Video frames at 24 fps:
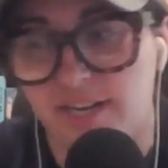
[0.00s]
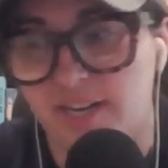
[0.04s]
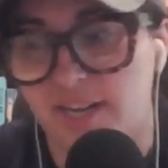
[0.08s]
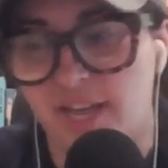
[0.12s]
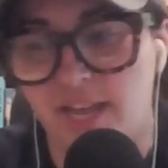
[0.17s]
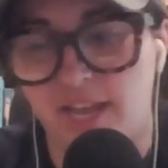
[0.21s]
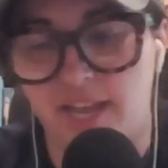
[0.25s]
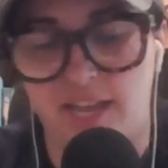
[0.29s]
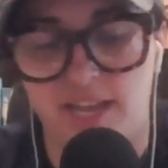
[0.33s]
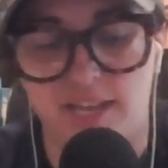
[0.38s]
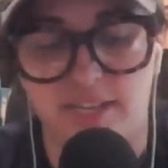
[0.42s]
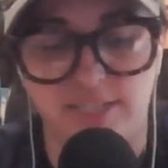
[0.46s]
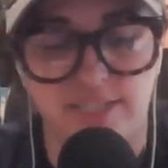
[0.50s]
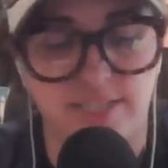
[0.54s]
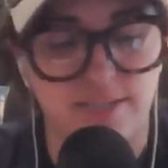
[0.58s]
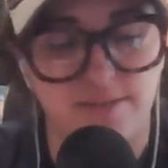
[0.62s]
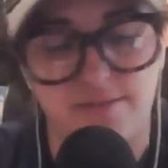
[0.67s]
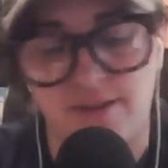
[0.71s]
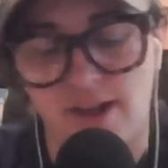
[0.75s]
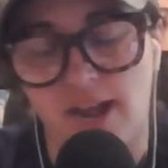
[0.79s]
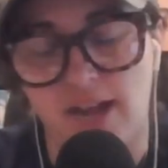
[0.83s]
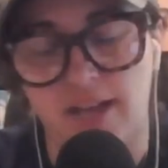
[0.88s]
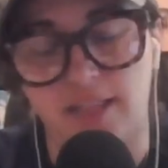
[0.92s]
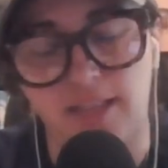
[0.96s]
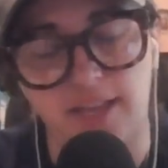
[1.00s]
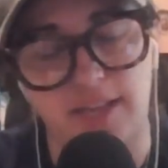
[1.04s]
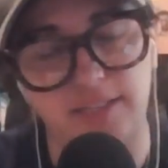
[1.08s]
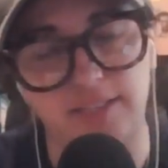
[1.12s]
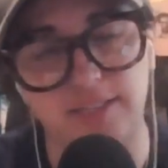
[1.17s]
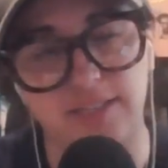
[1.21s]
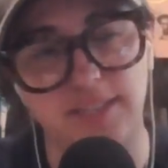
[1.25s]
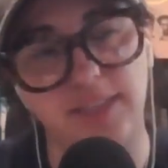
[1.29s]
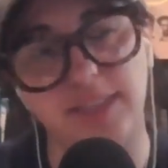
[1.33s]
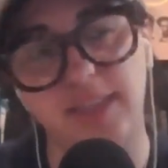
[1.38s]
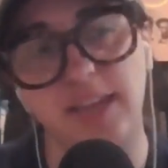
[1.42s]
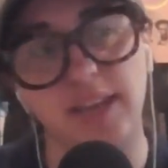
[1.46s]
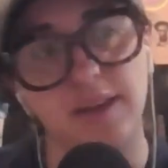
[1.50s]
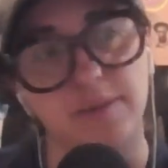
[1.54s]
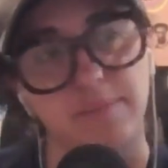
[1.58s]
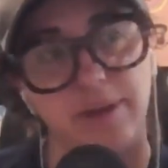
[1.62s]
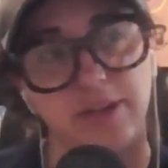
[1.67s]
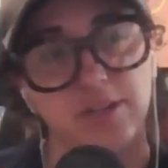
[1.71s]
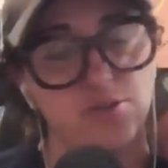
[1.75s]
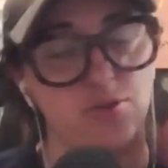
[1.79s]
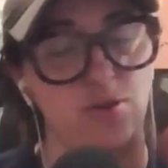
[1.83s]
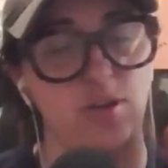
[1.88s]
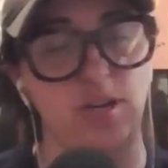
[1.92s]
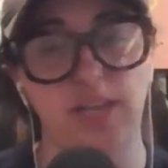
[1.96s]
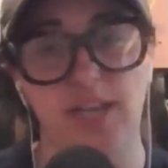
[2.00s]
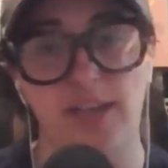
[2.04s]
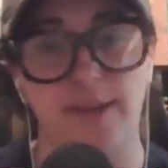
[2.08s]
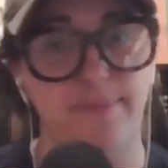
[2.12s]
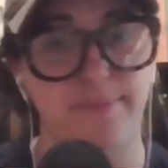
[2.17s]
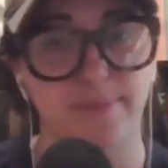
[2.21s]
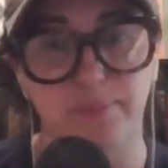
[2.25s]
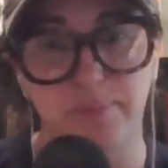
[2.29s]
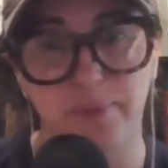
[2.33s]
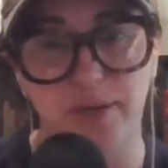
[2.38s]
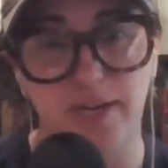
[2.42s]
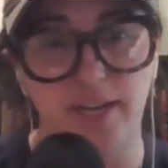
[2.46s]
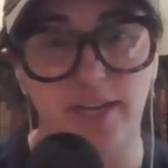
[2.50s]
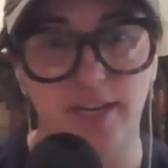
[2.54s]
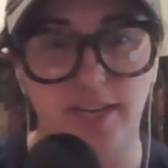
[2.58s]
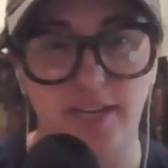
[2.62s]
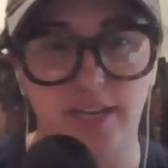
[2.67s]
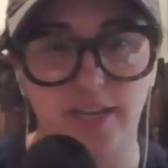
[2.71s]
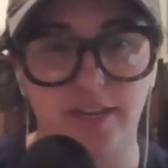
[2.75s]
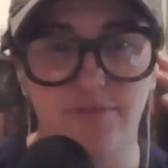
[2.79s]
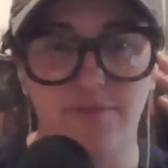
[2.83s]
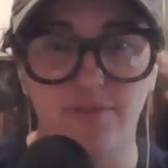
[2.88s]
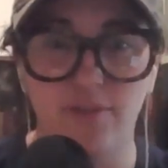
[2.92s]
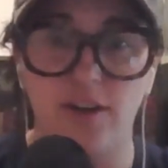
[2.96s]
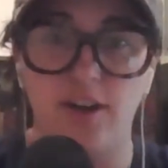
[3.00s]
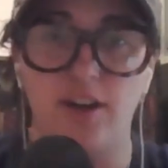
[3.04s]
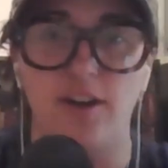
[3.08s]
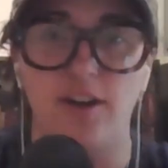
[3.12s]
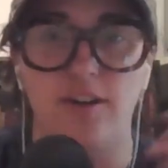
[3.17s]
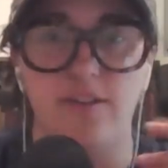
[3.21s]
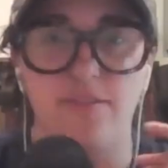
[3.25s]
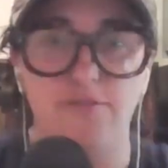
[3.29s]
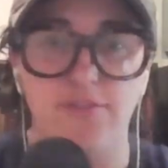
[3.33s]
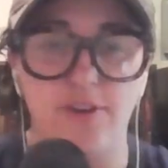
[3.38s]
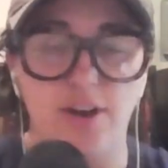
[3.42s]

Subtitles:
And I like to think my short game's pretty good for